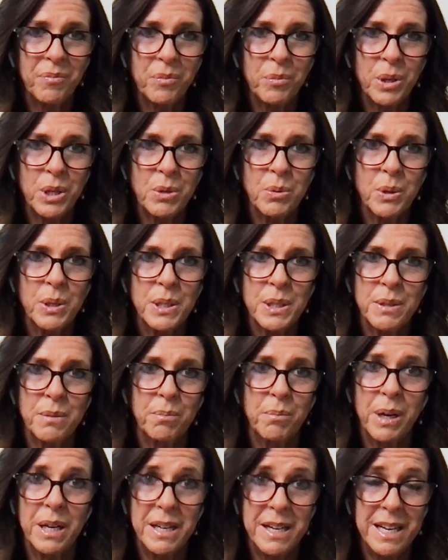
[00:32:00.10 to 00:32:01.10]
which was,
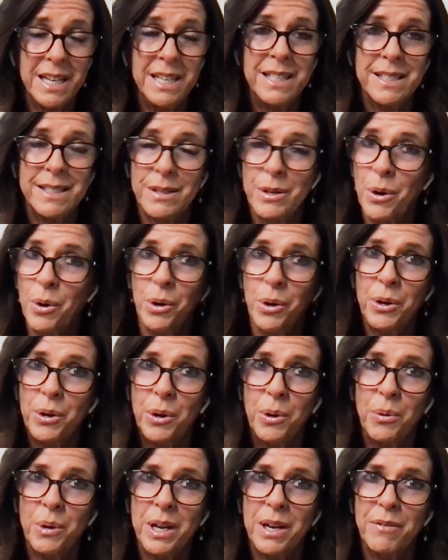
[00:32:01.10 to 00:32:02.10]
my knee is not going to
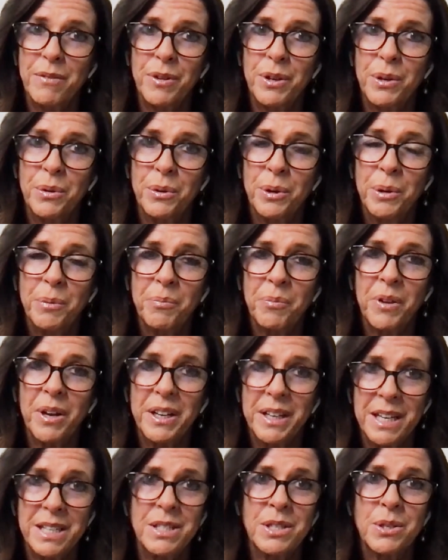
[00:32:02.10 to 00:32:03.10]
hold out for Europe, I
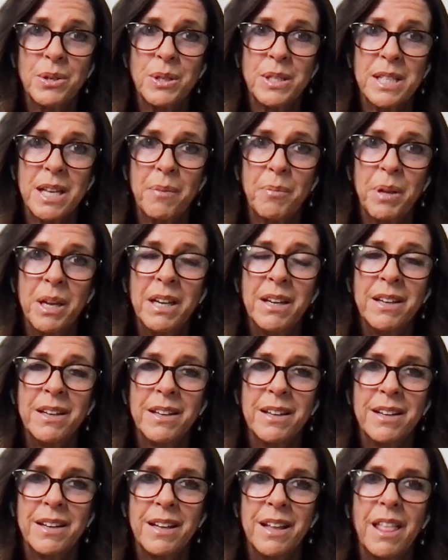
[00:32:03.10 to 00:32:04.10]
need to do something,
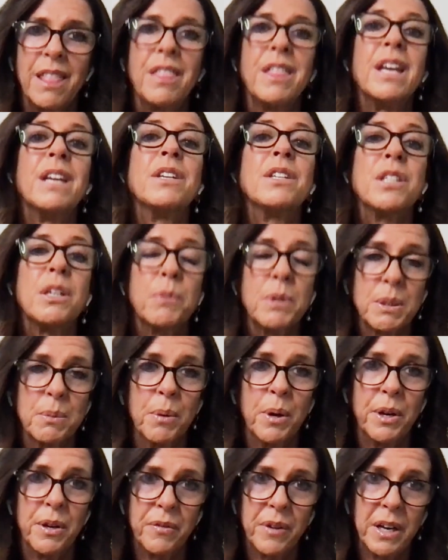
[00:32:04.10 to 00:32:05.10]
then she was
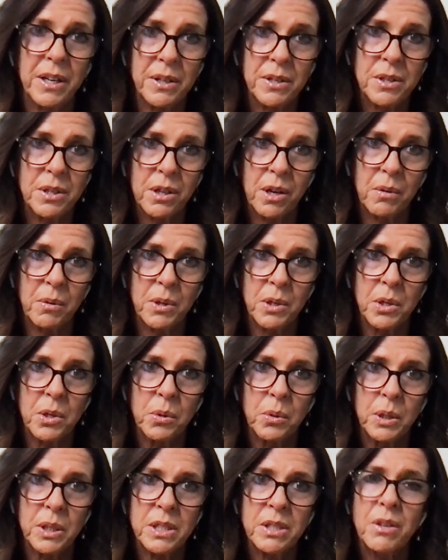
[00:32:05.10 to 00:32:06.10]
motivated to go and
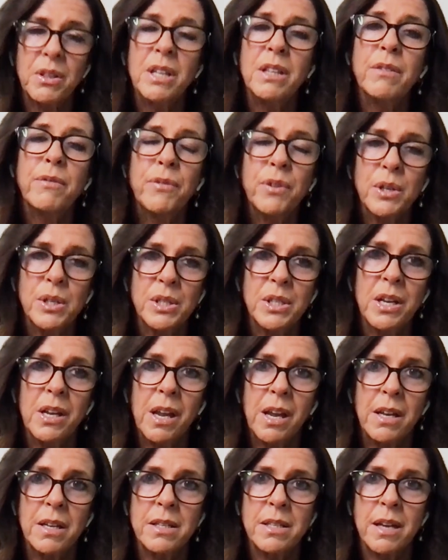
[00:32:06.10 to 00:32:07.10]
do it. So I think the first thing
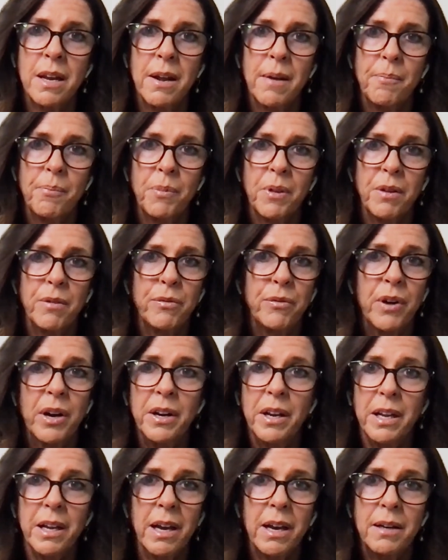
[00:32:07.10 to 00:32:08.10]
is
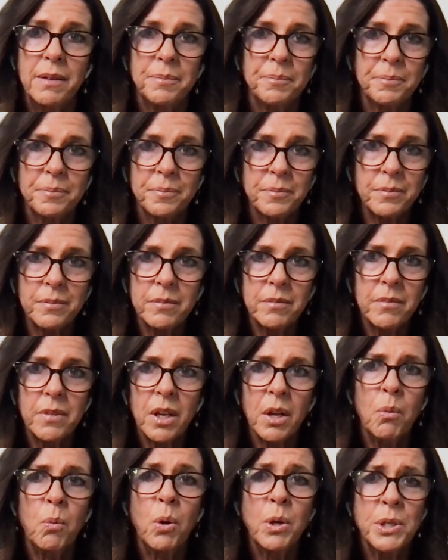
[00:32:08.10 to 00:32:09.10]
finding out,
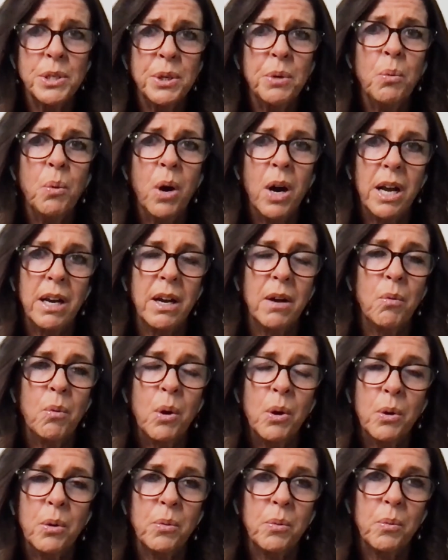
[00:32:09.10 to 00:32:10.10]
what's your why? Like,
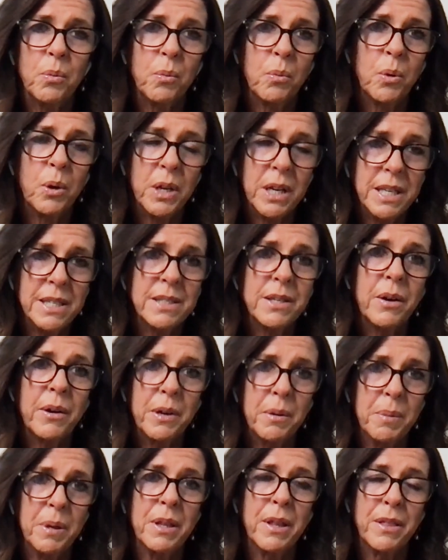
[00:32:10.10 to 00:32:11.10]
what is going
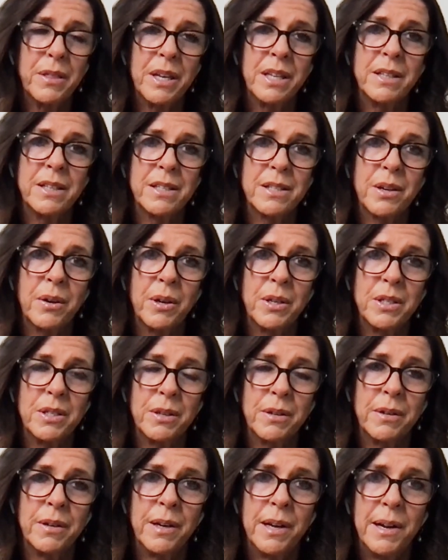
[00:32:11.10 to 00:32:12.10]
to be the thing that's going
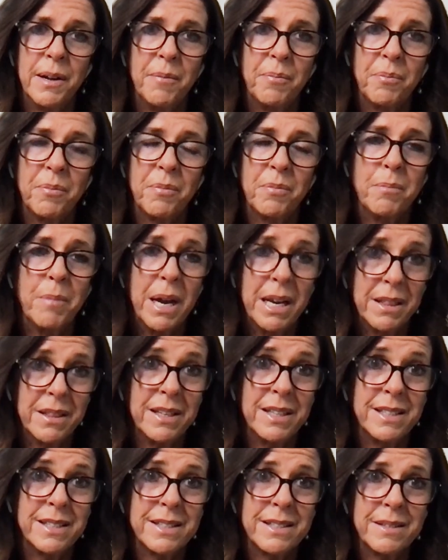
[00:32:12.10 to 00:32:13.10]
to make
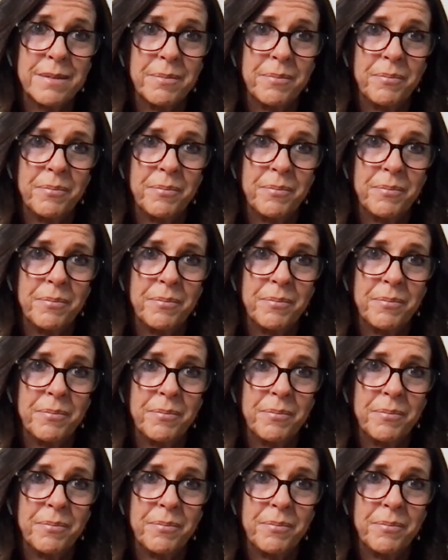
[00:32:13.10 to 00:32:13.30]
this